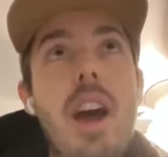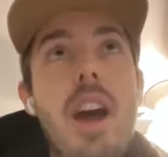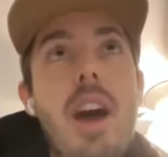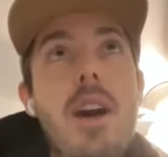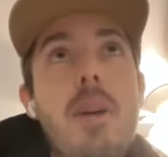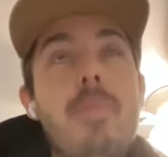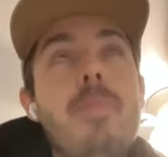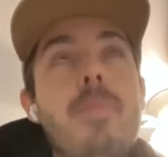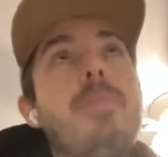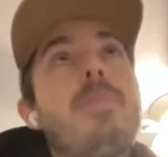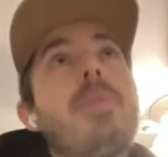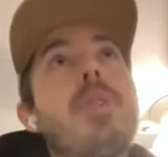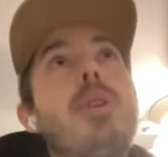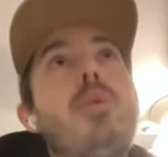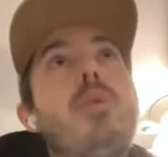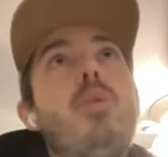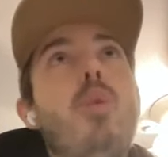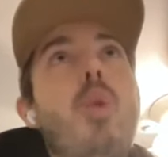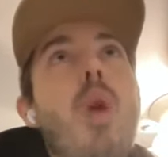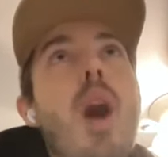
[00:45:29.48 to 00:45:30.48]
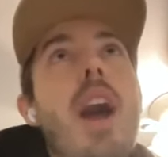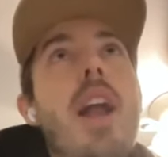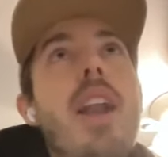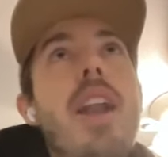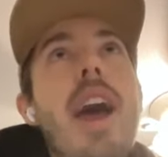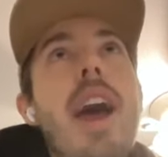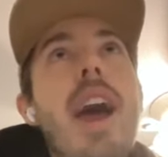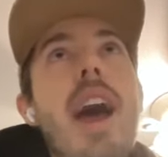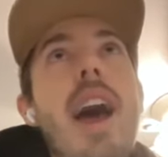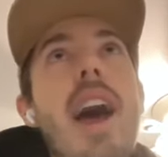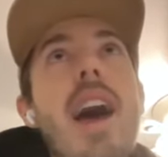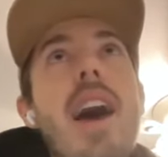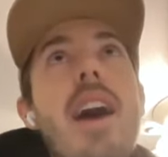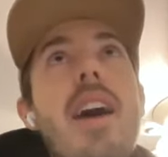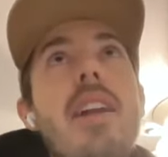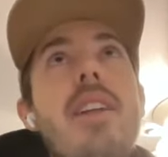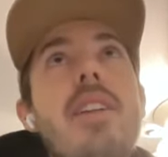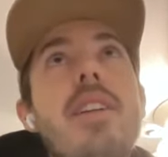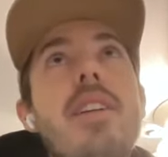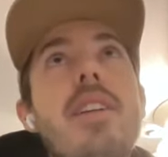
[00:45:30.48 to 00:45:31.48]
um, one
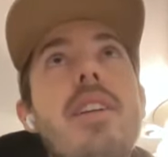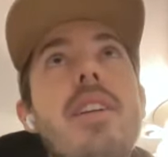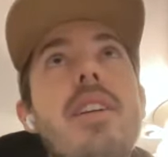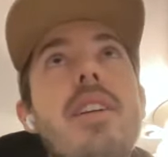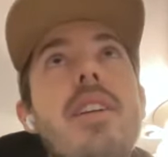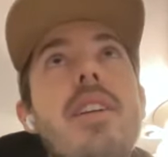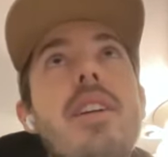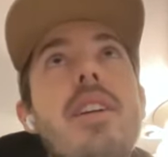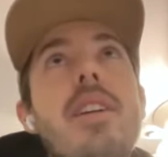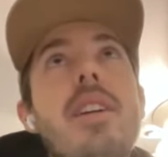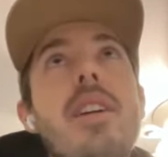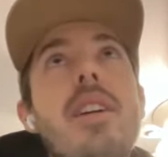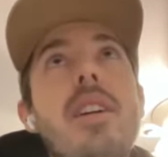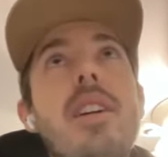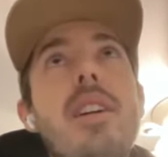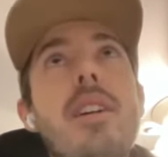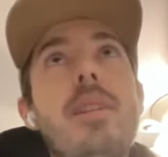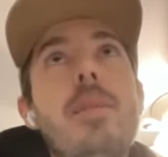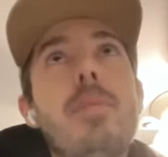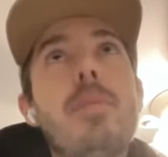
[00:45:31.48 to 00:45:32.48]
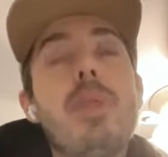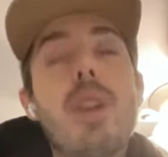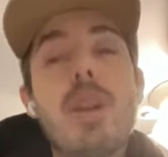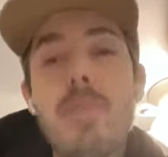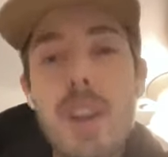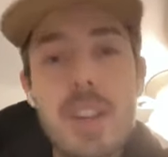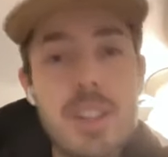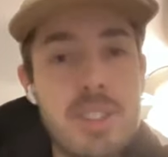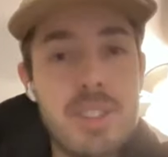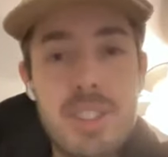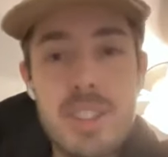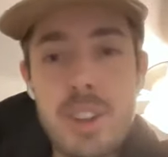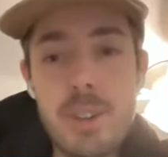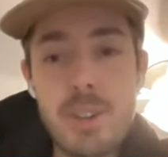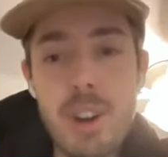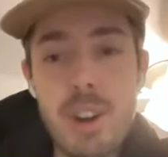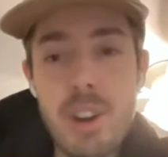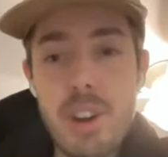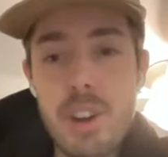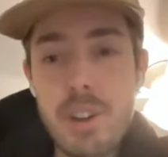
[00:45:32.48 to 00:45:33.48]
had pretty much
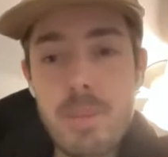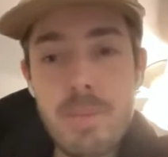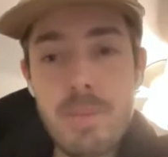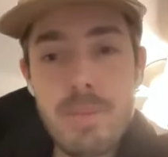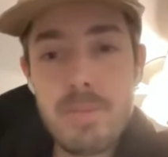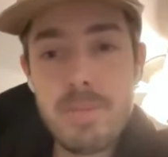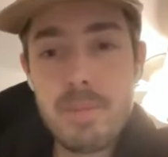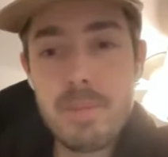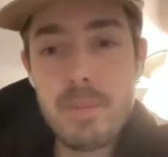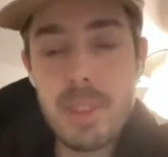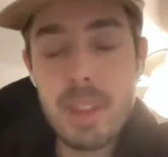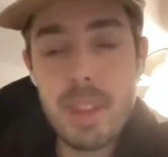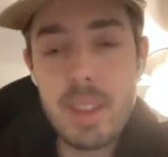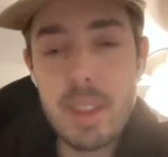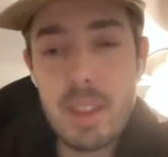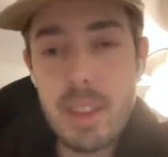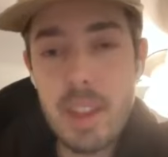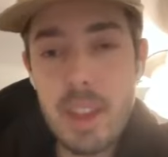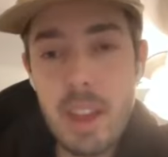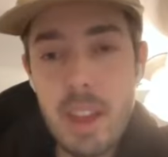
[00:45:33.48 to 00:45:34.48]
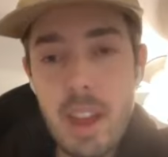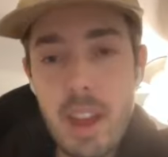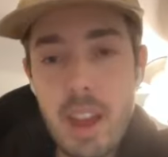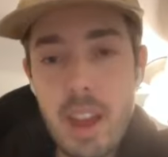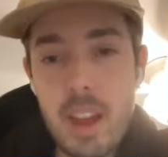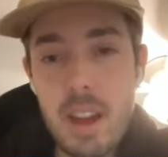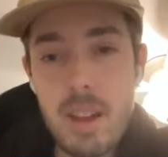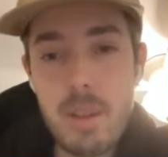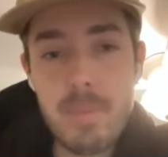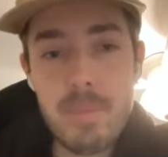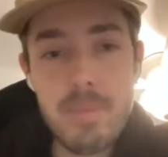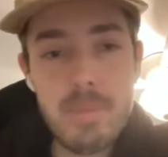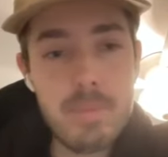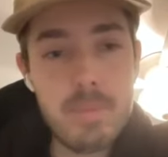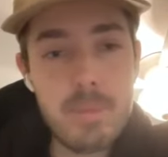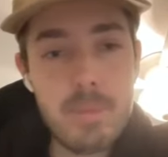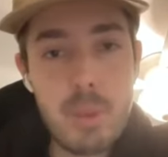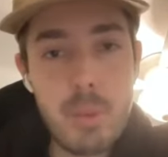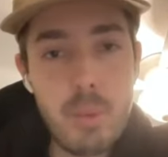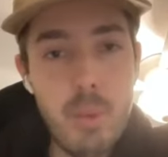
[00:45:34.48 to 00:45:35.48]
zero
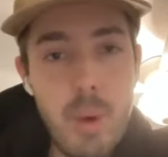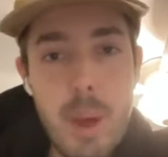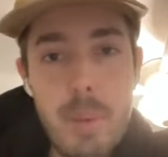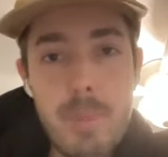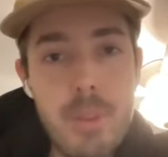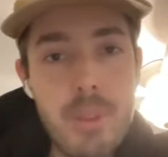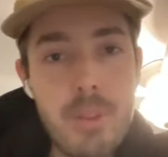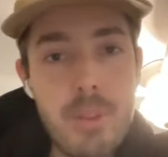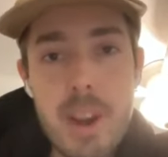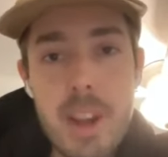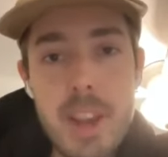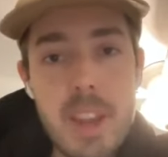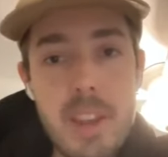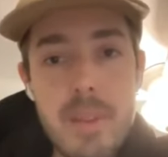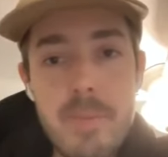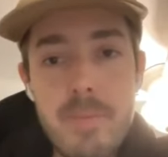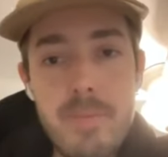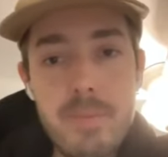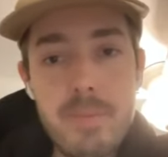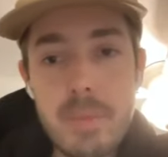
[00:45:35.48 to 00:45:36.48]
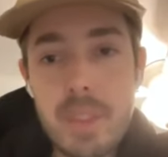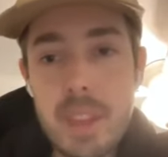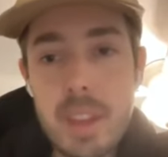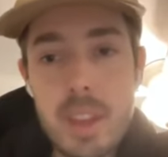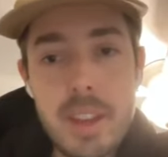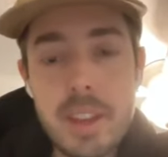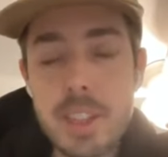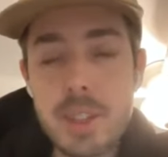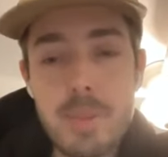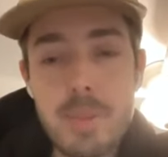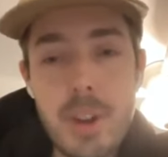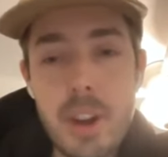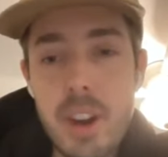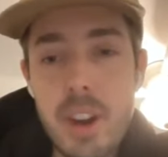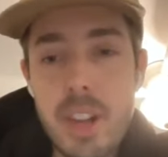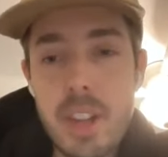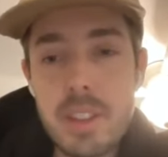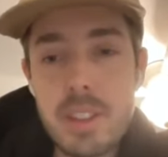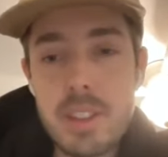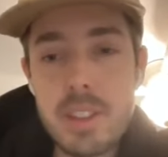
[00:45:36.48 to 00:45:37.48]
um, Web three
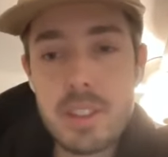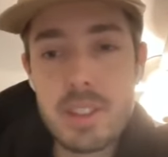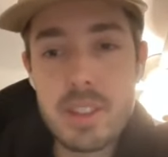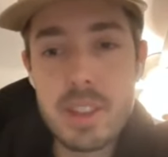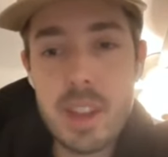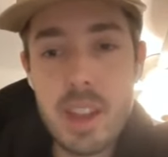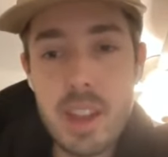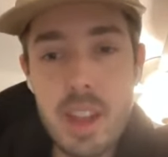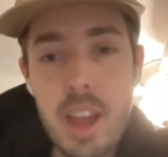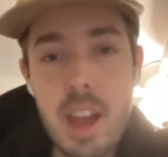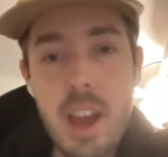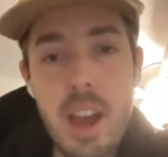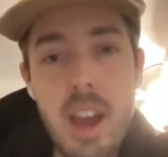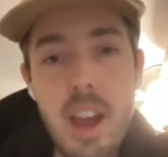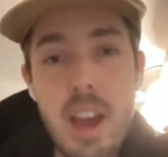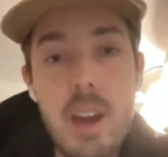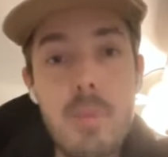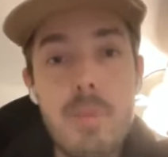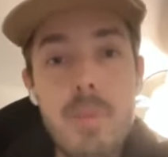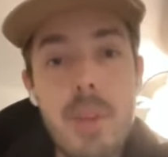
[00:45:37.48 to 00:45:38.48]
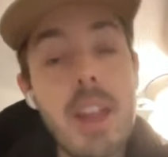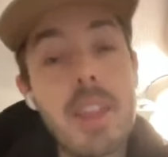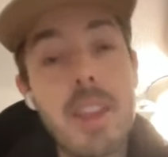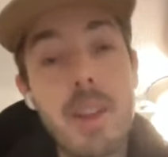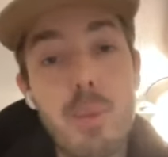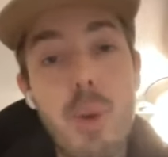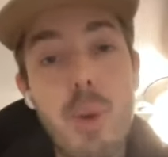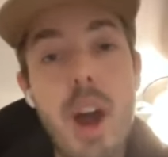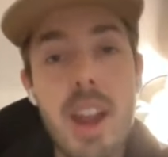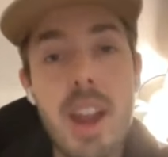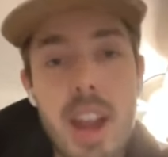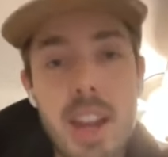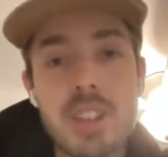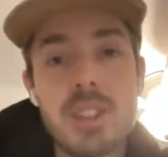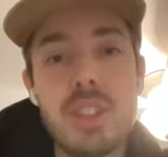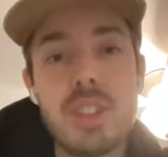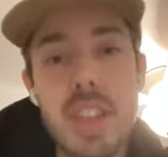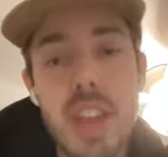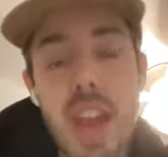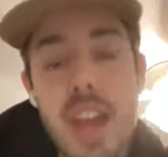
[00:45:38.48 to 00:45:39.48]
experience. Um, and then one
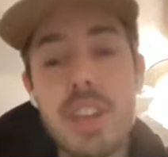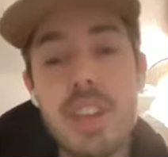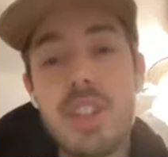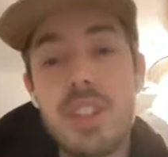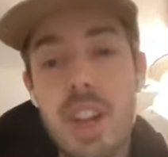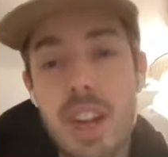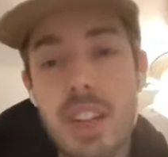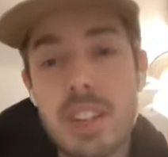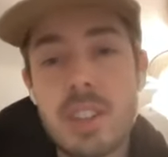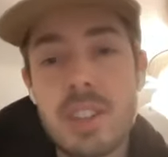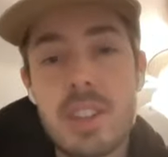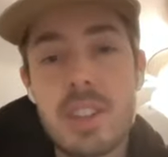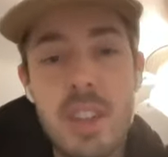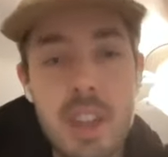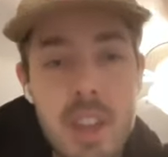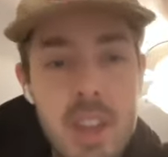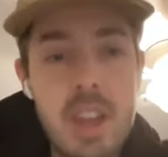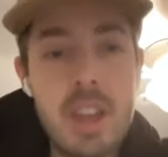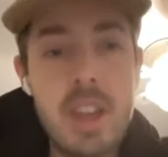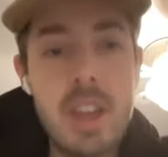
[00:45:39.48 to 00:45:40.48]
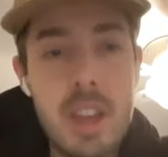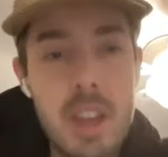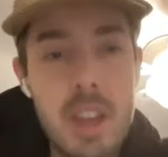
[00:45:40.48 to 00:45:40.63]
actually had just